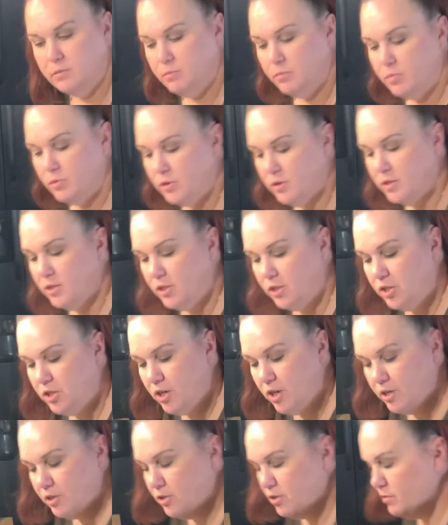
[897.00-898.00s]
there's
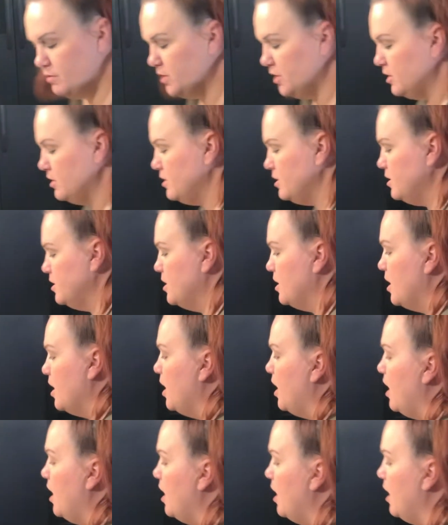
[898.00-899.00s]
trash over here.
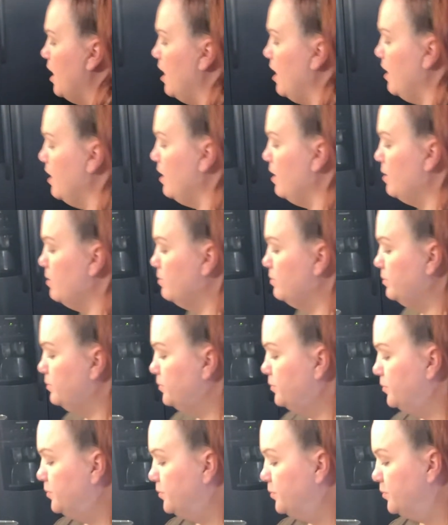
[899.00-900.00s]

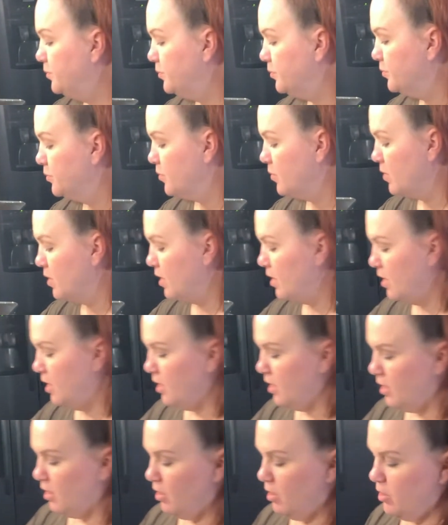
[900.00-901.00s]

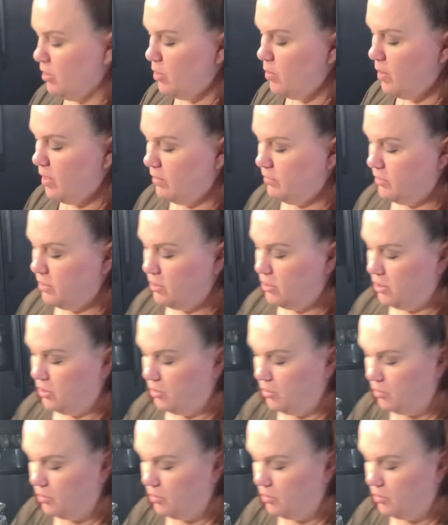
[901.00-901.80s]
All you have to do